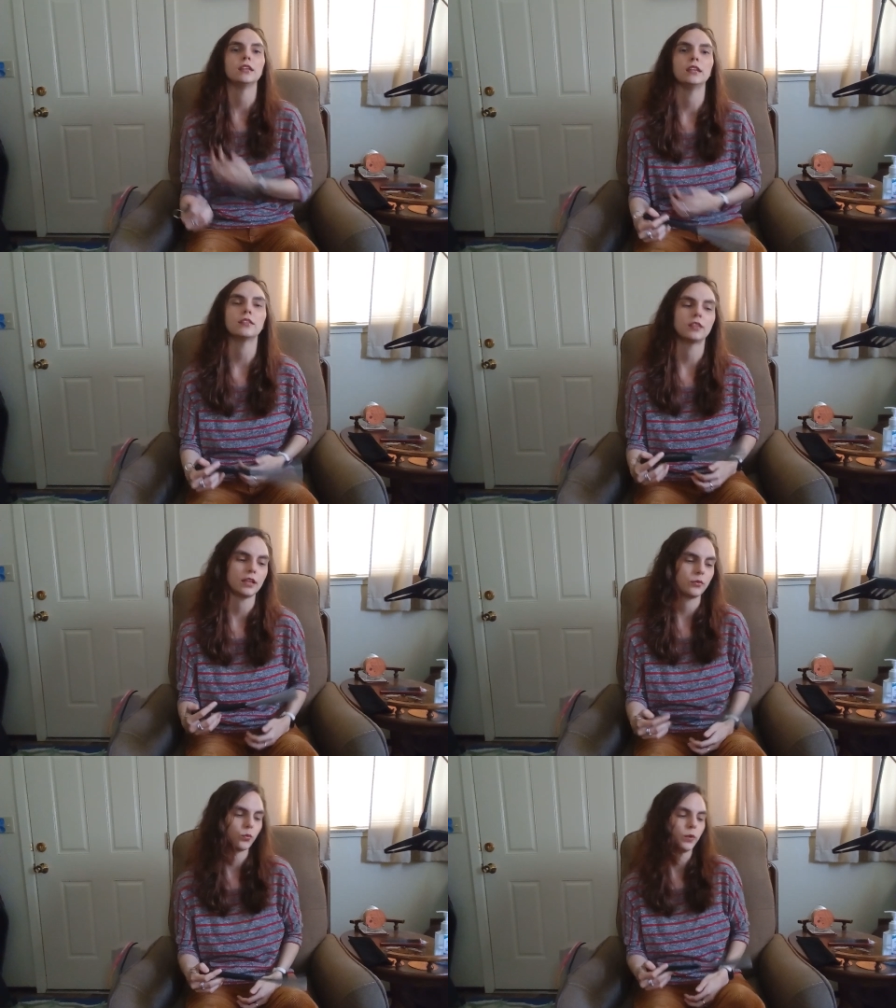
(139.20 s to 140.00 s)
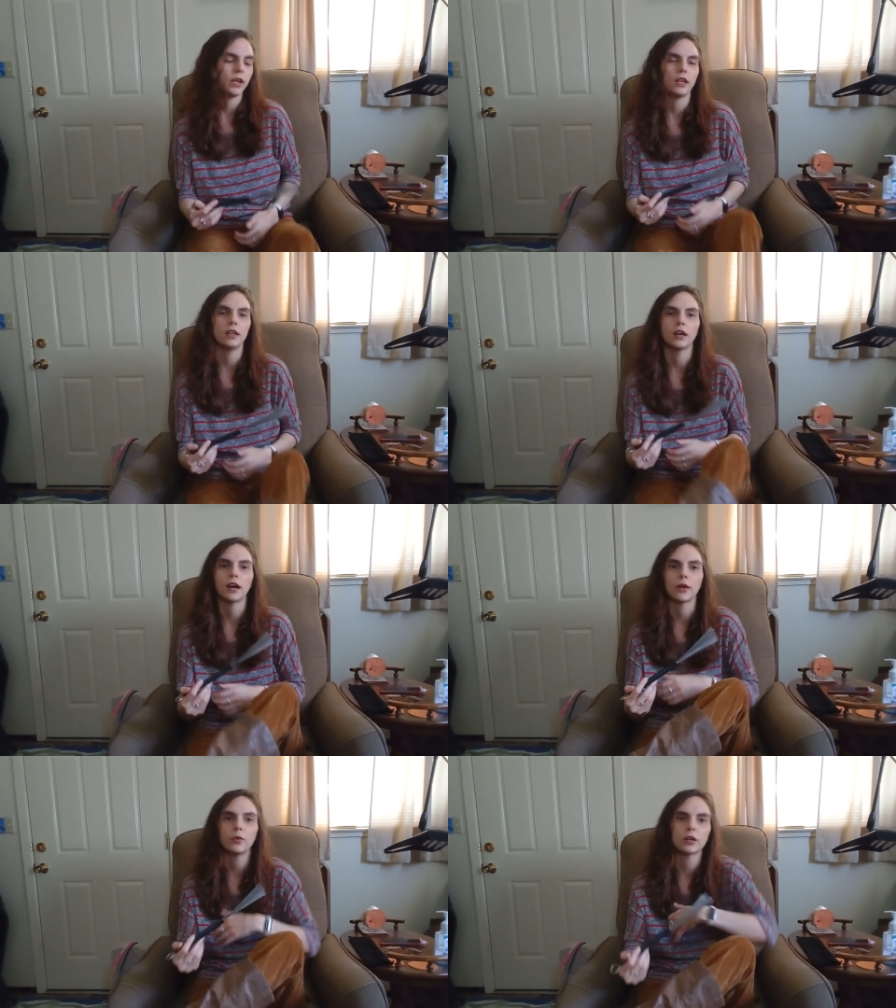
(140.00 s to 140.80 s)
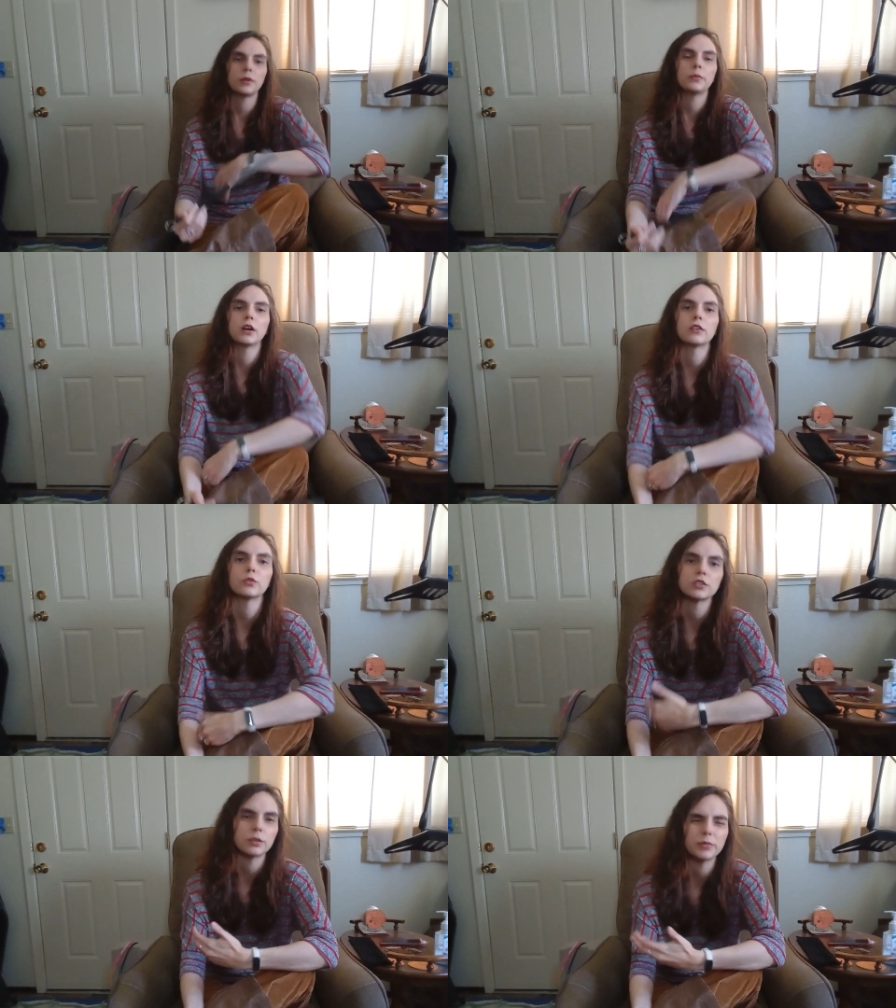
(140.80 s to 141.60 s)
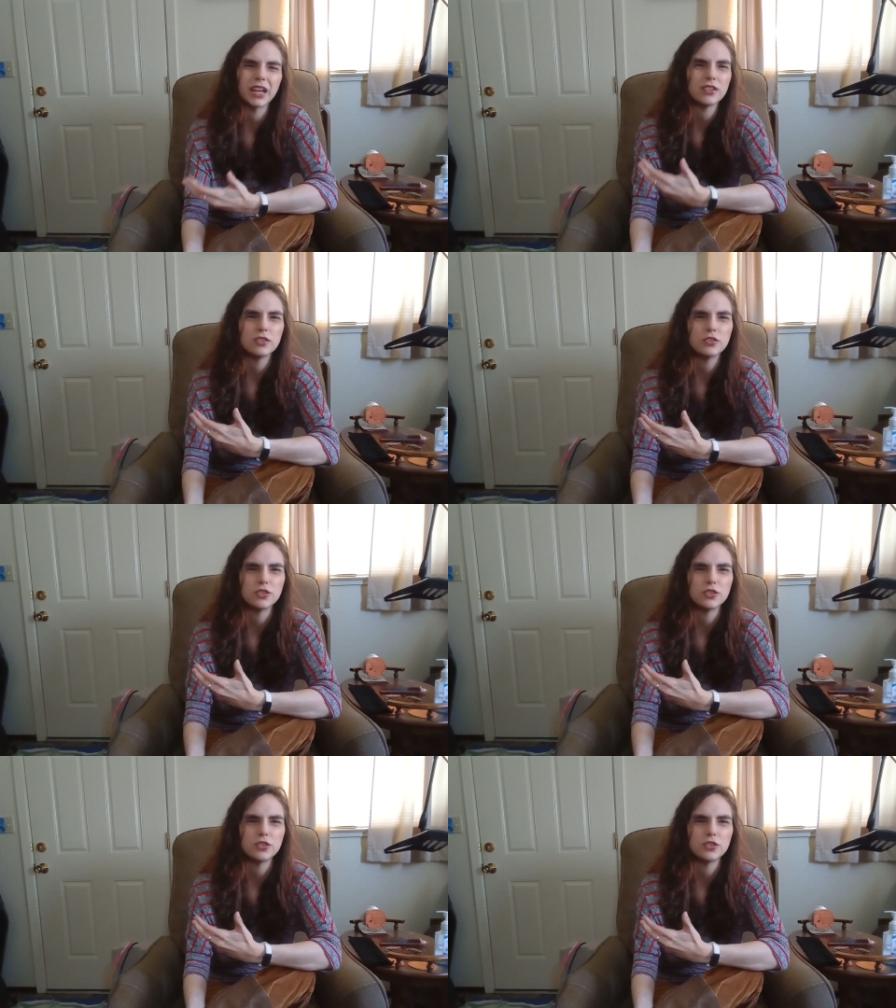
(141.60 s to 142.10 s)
is that when I want to be part of worship but I